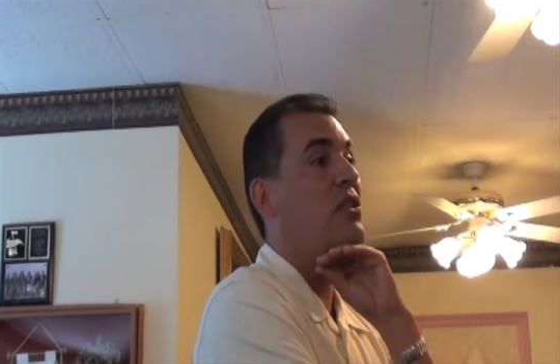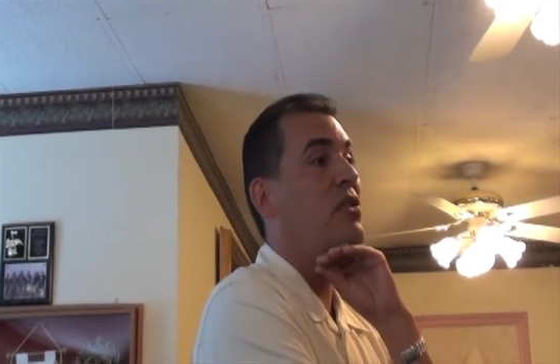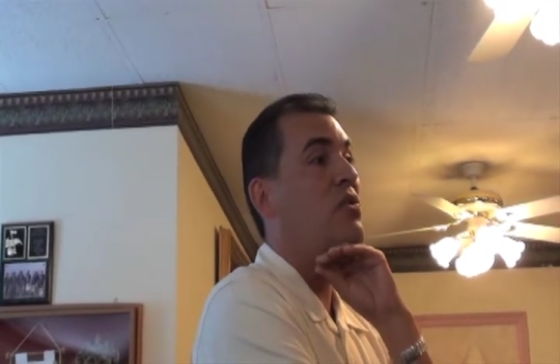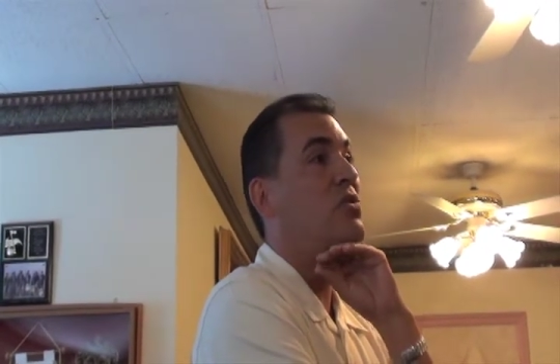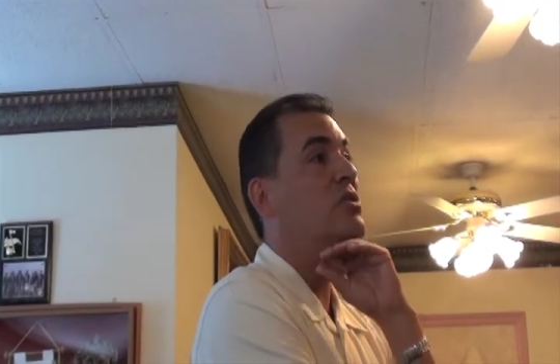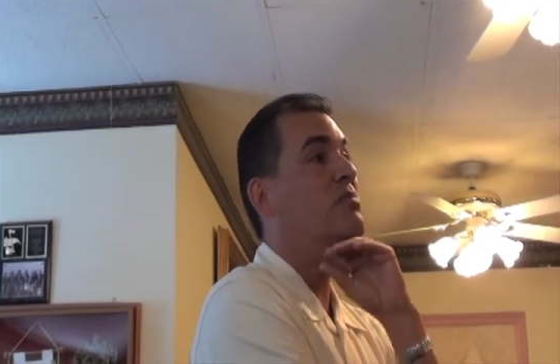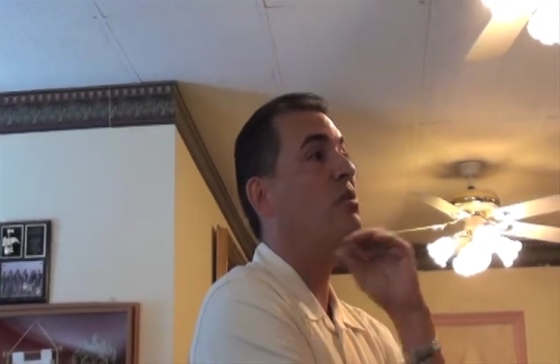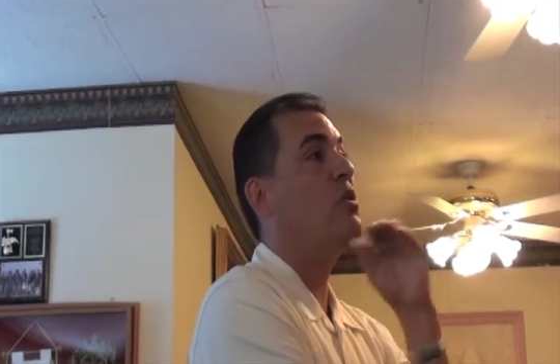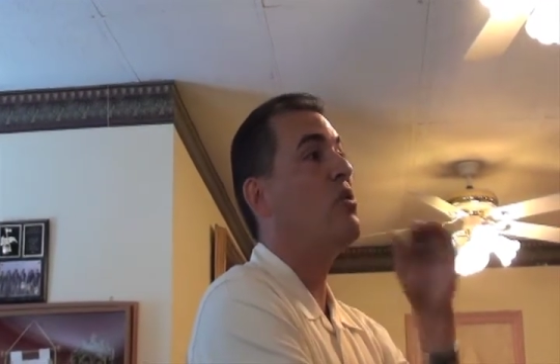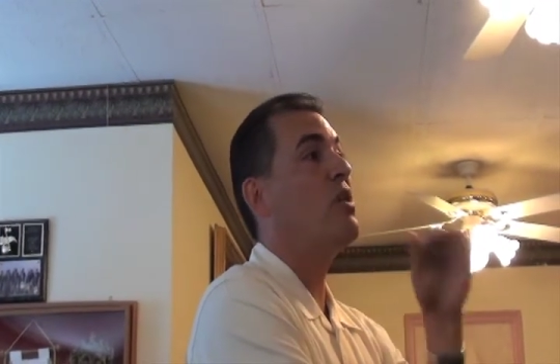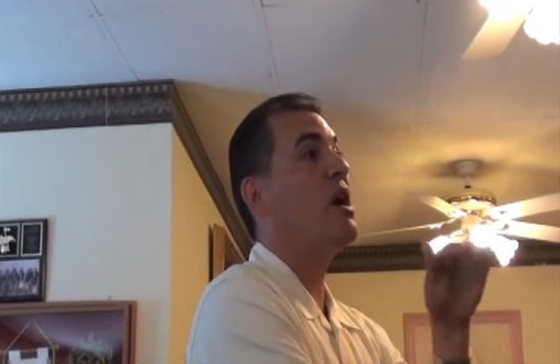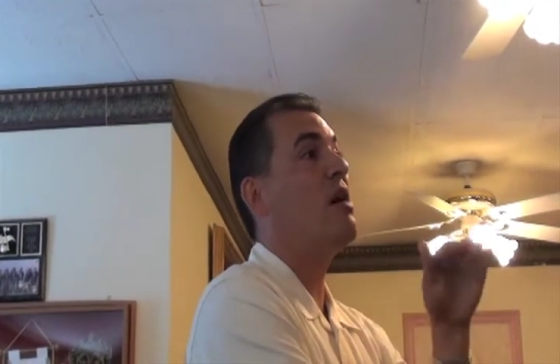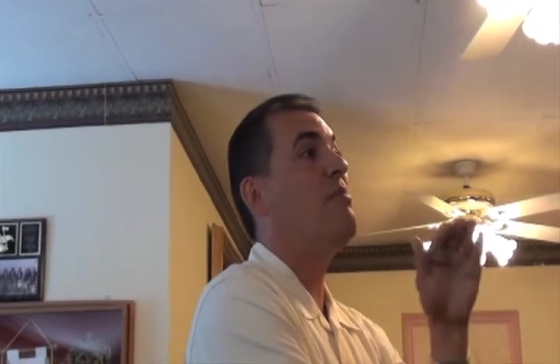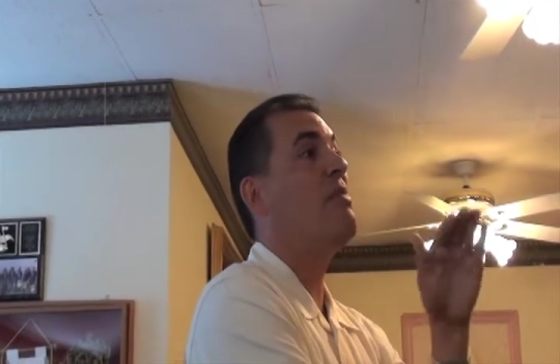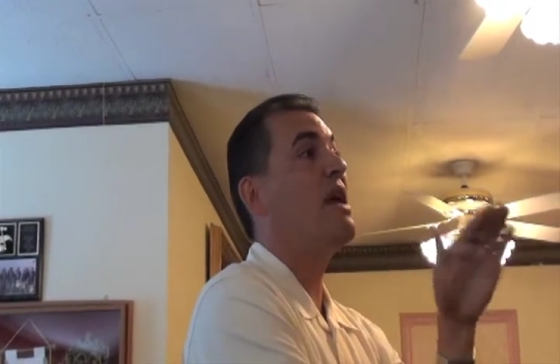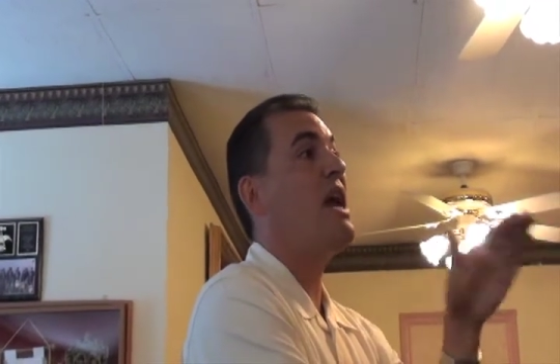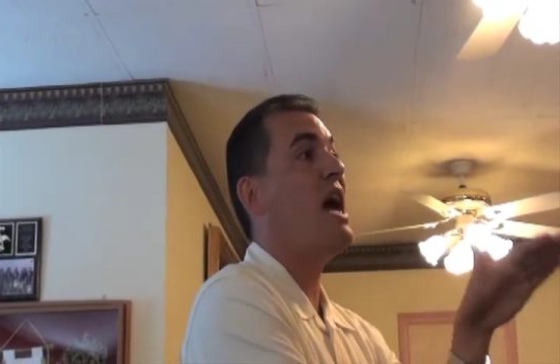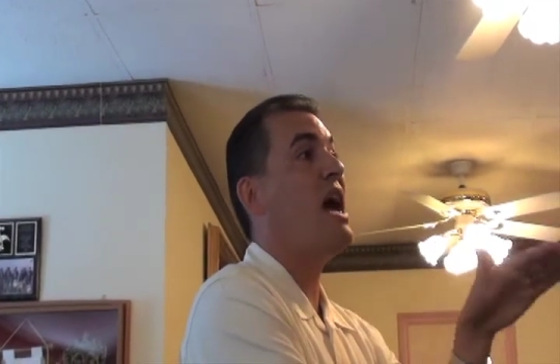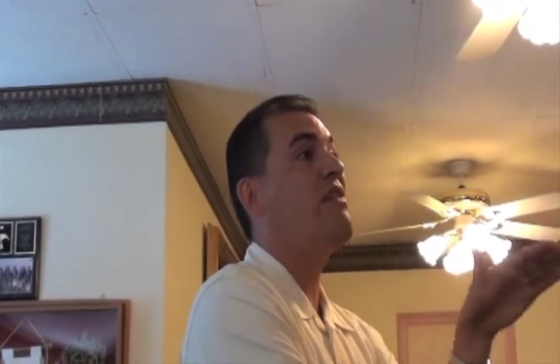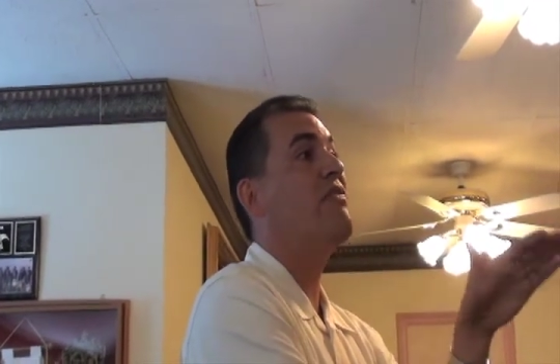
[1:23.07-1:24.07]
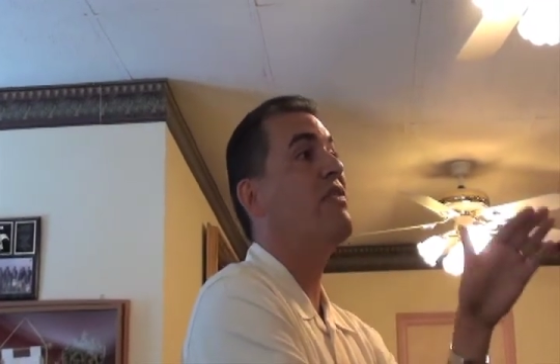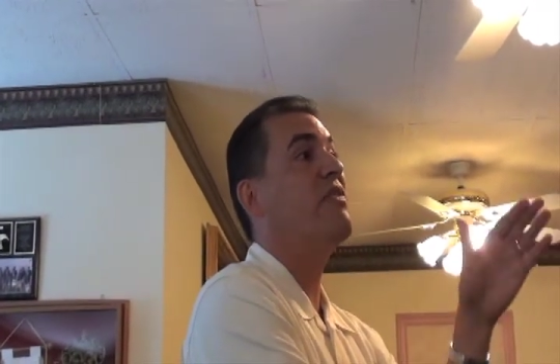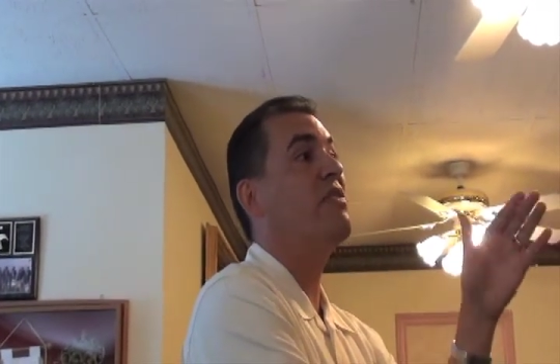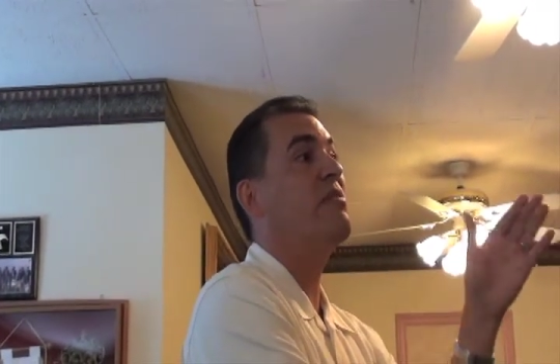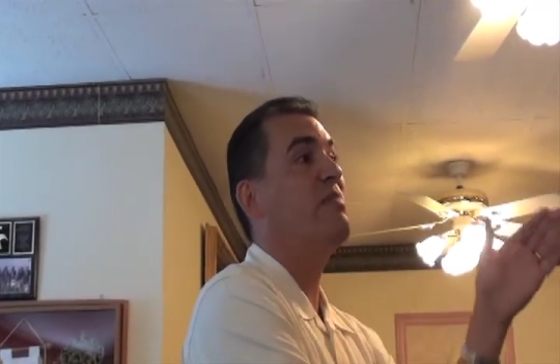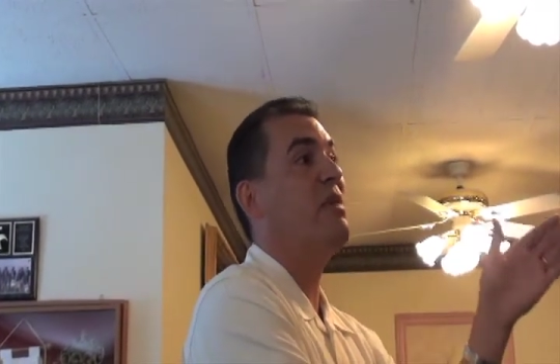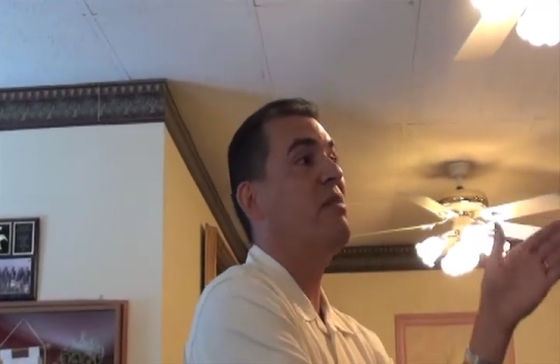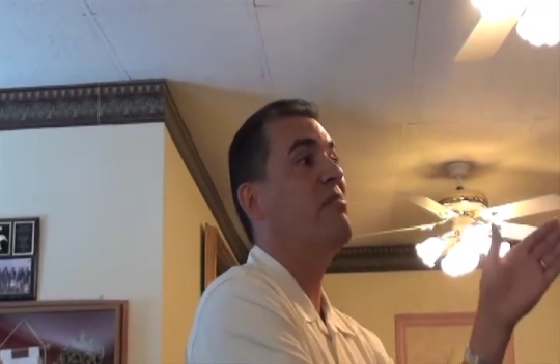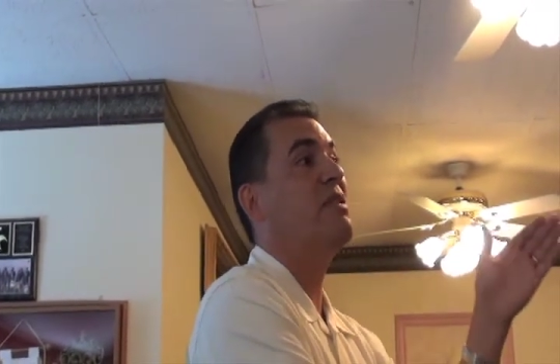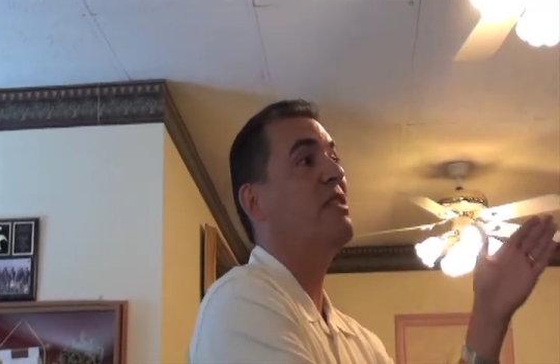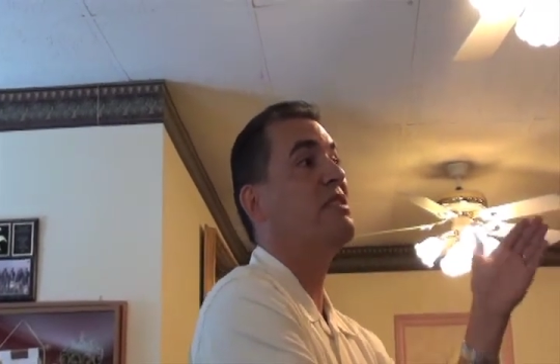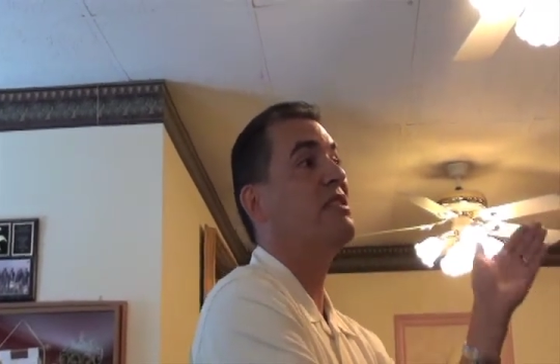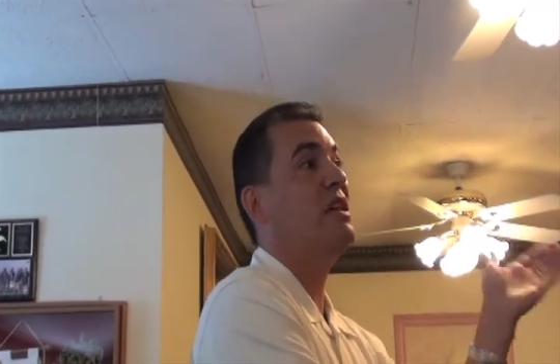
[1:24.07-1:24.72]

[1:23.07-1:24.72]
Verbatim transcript: you spoke on behalf of the public